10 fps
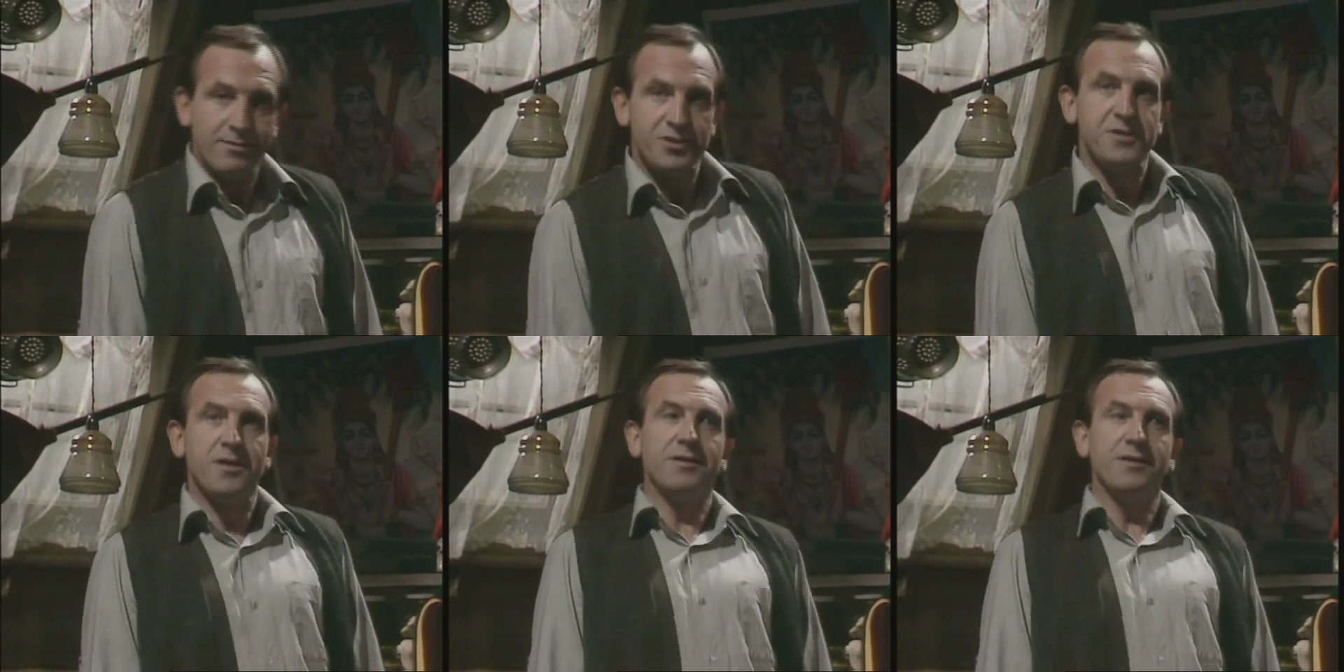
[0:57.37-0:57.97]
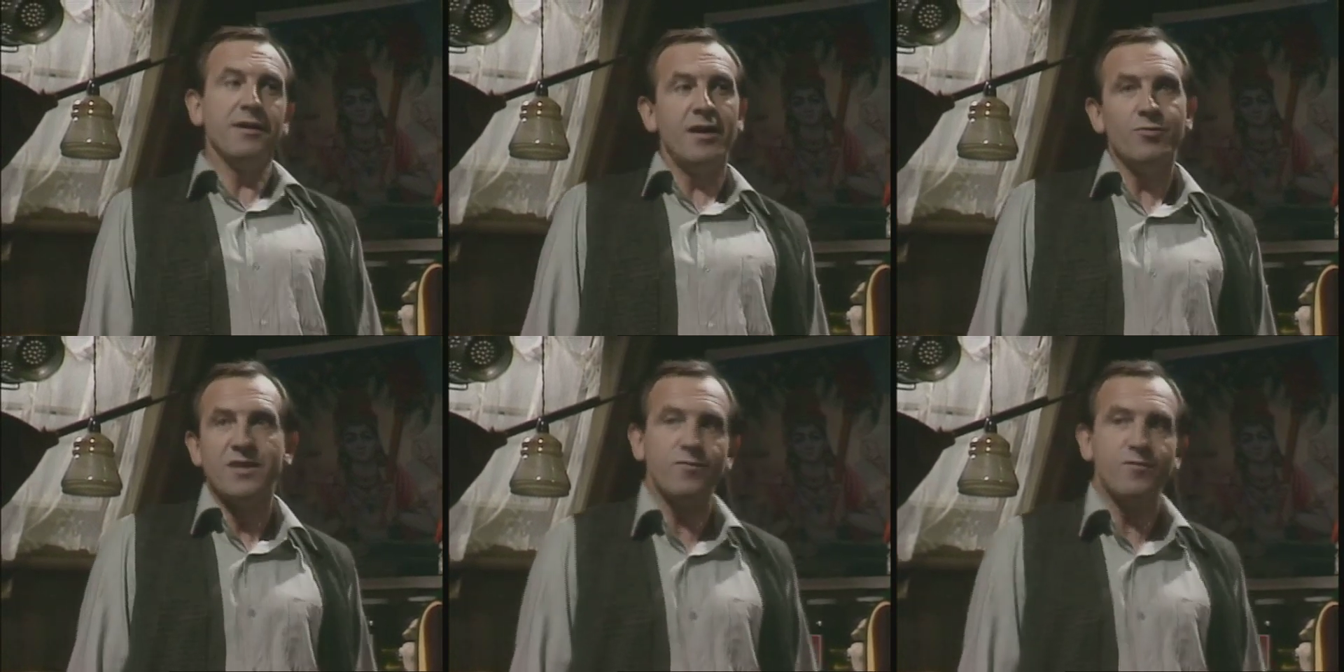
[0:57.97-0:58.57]
Just sit in a
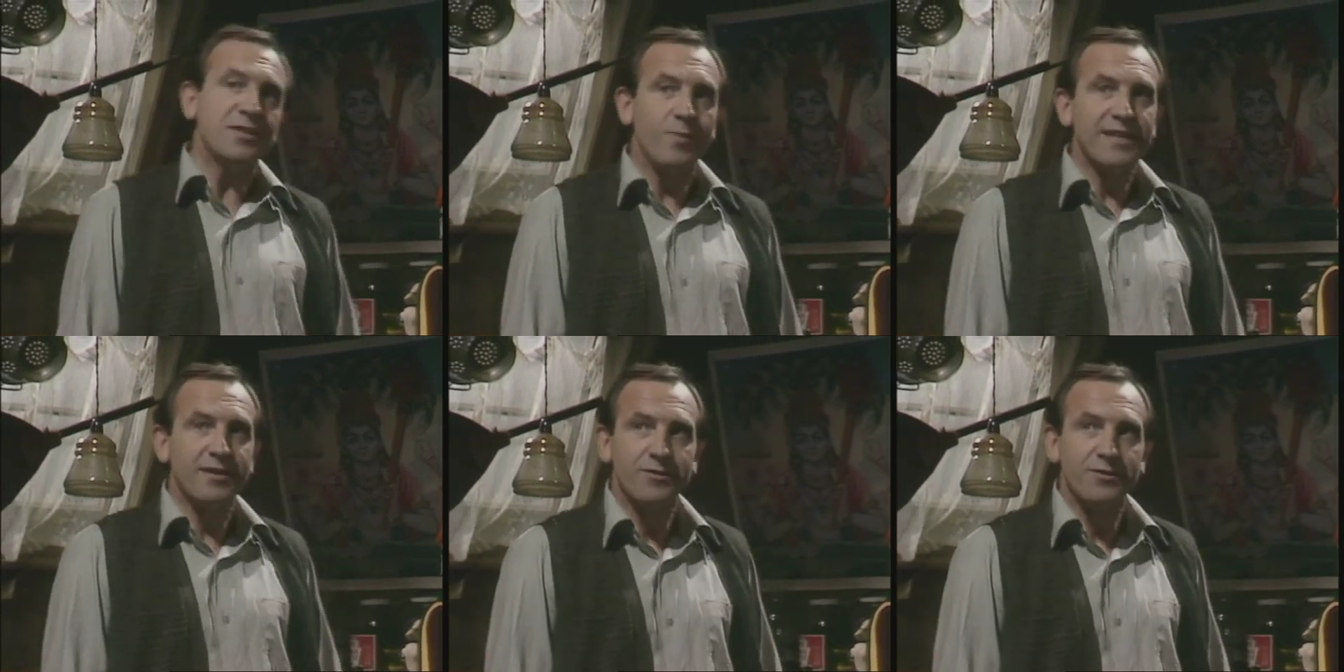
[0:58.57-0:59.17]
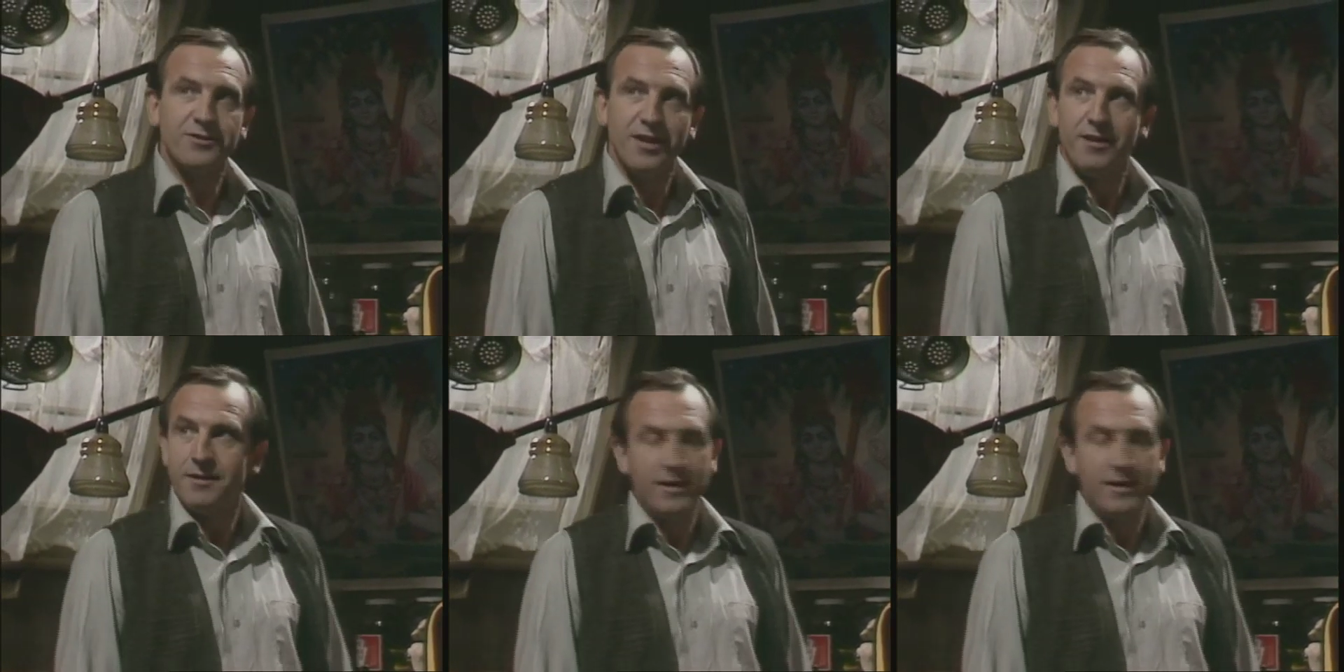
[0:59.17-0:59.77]
line waiting for me to wax the cortina.